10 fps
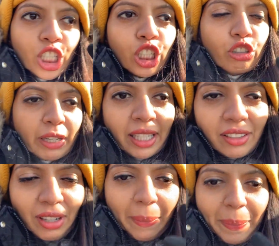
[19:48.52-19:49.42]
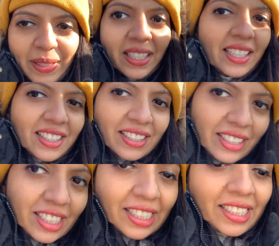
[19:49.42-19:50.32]
green represents
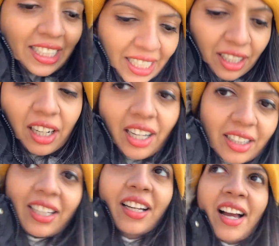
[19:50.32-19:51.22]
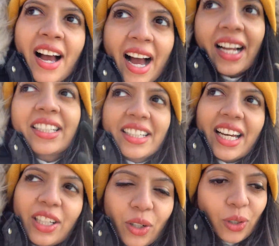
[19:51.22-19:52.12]
the earth, and
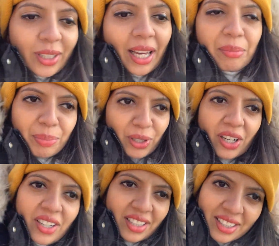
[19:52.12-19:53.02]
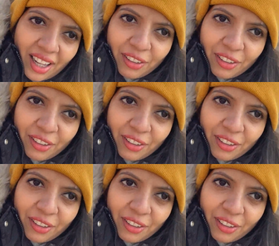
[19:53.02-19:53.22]
yellow the emperor itself.